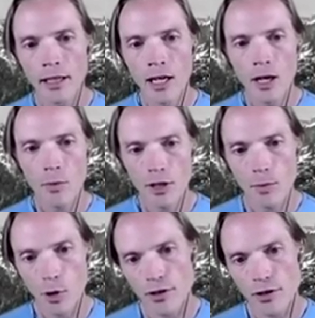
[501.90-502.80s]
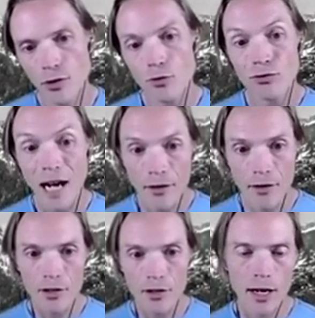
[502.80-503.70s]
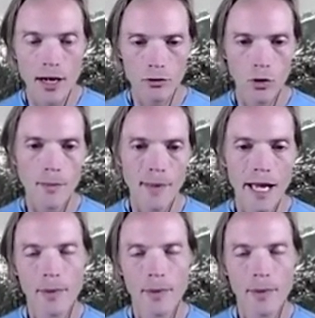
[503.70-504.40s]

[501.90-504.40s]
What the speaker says: but to push it through rather than try to roll it back,